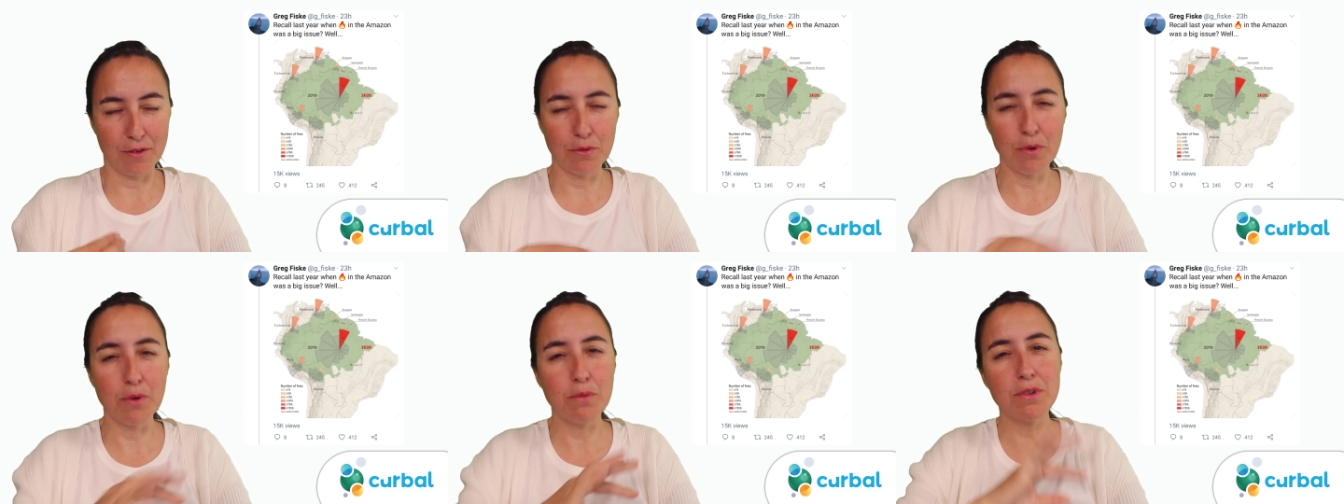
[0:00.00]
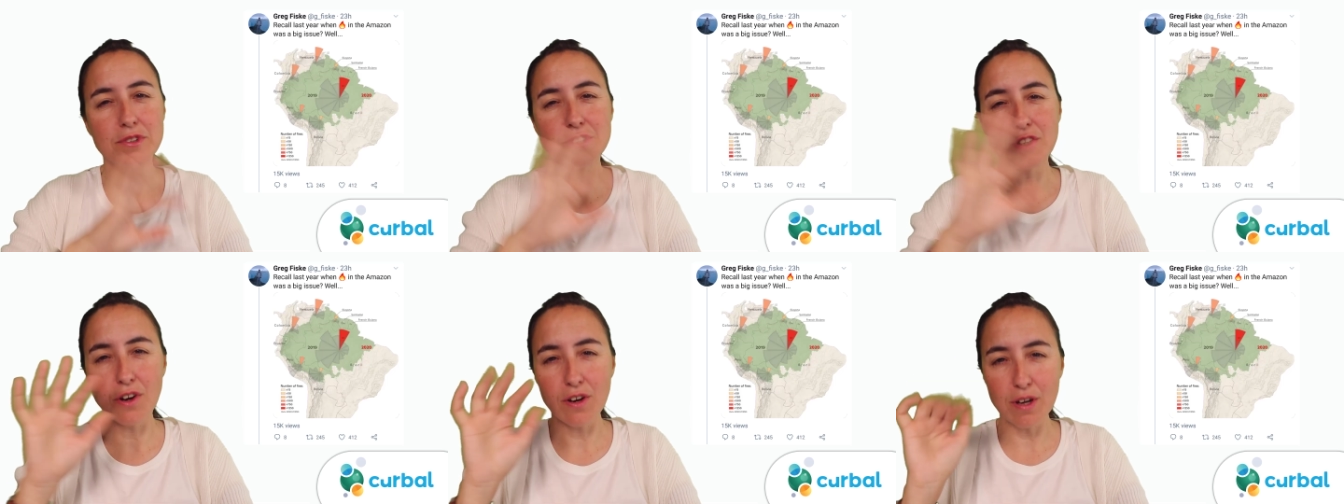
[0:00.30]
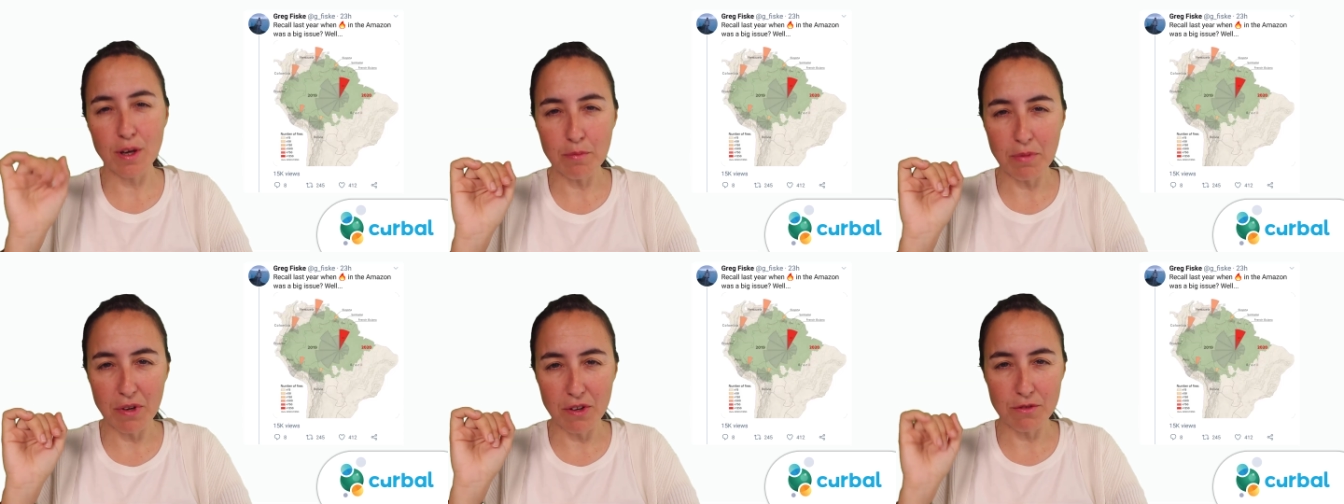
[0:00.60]
We will
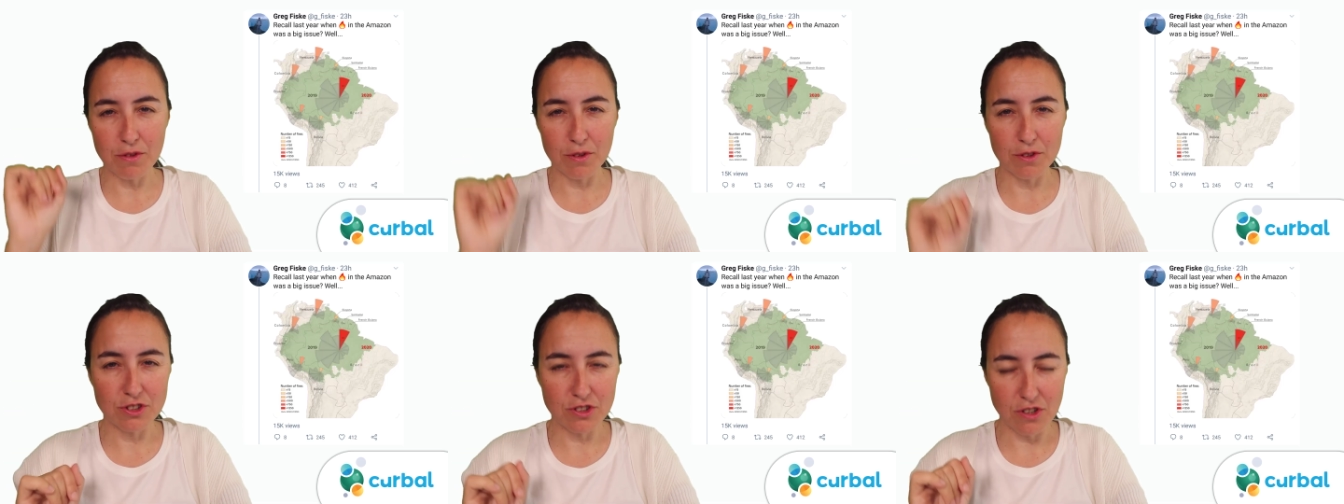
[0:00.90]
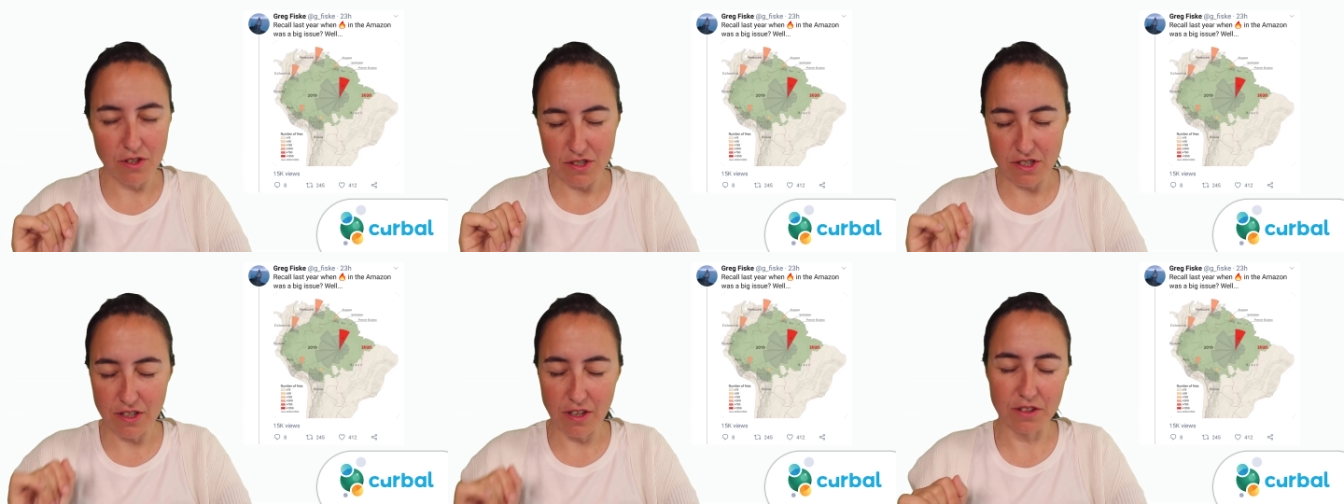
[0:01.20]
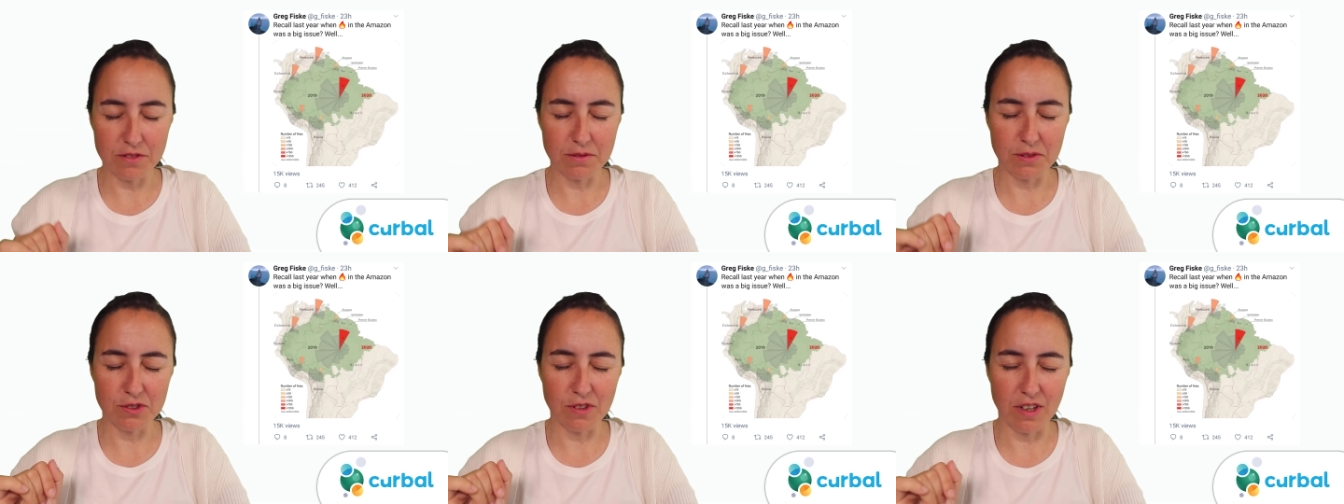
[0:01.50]
talk about rose charts
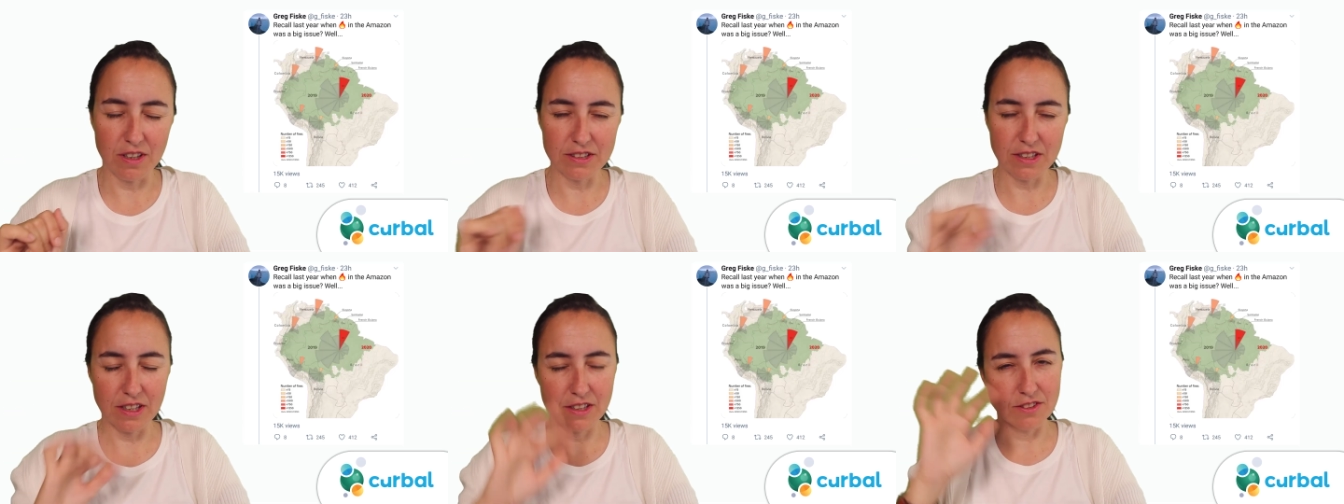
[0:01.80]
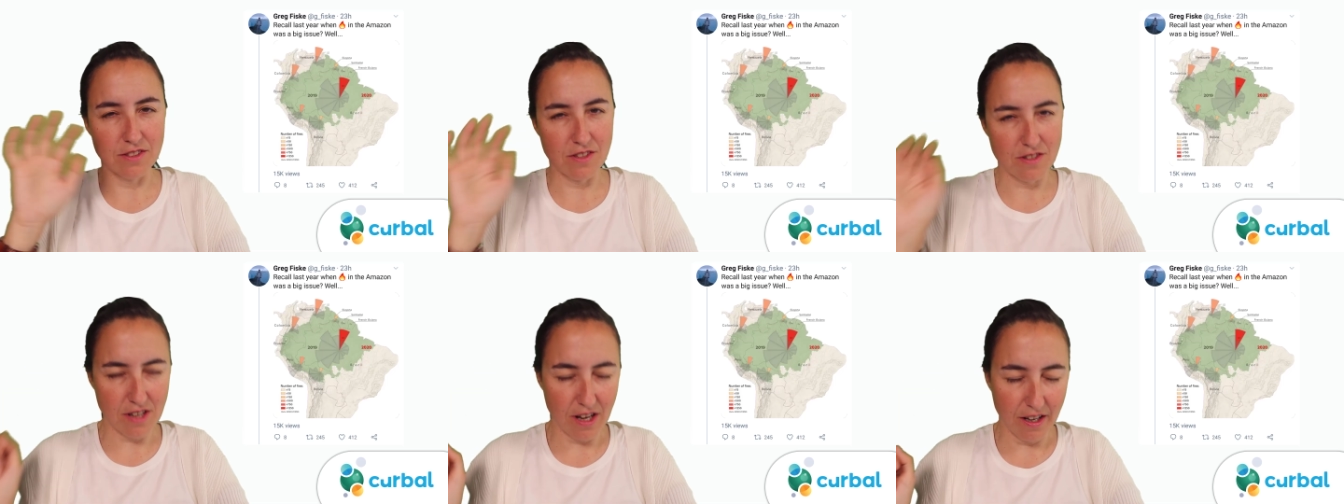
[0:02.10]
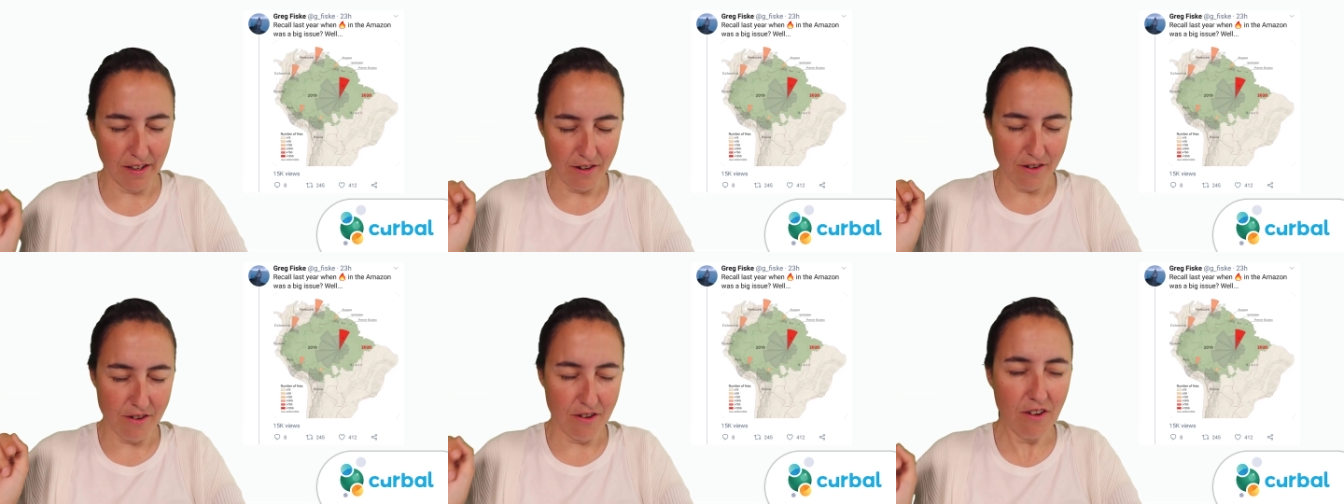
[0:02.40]
as visualizations
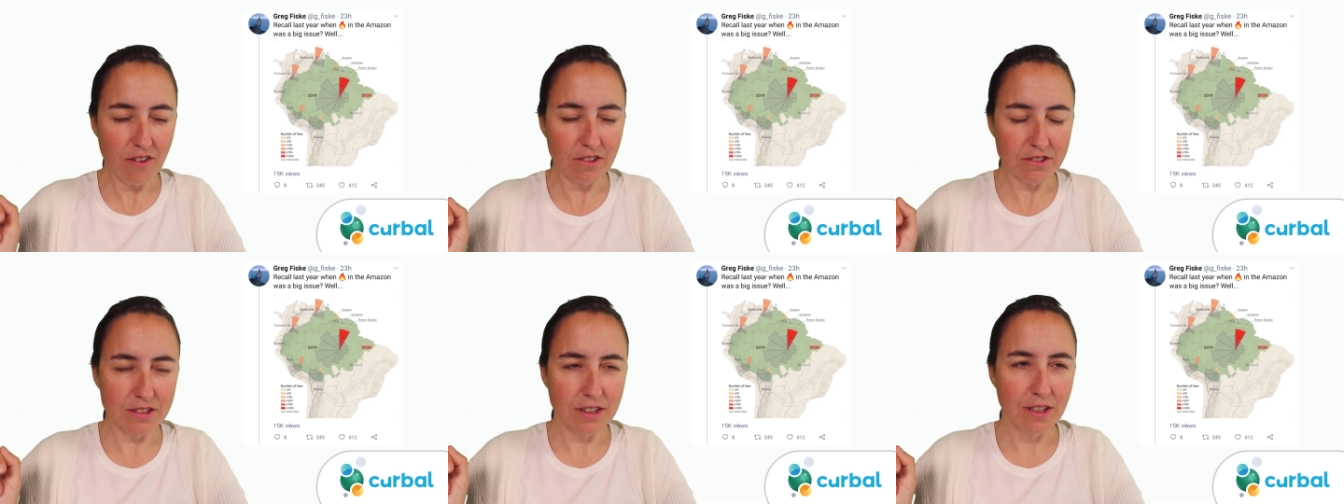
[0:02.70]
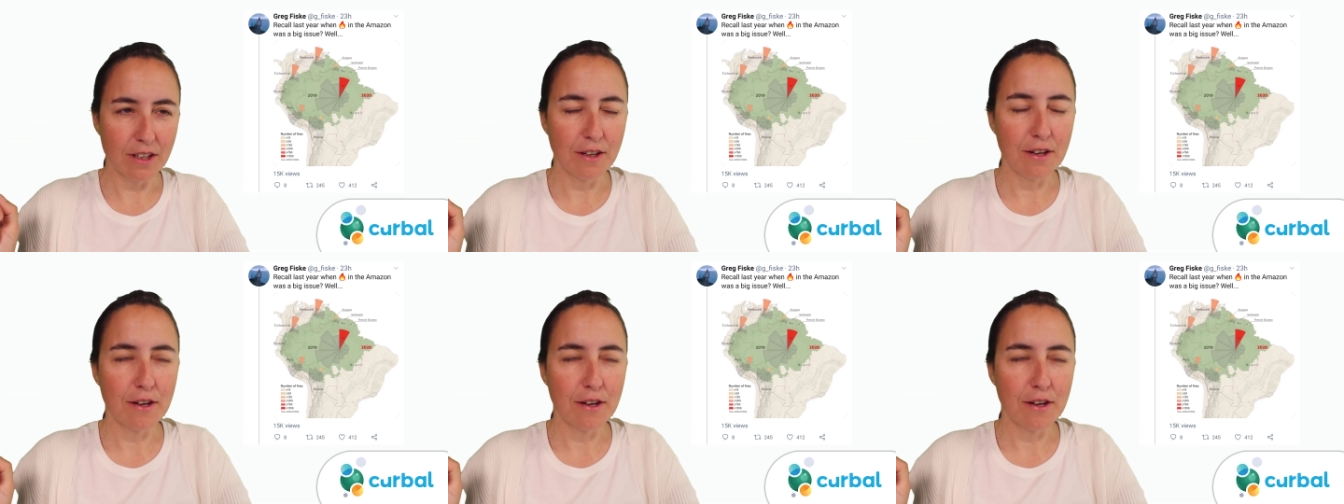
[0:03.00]
later on,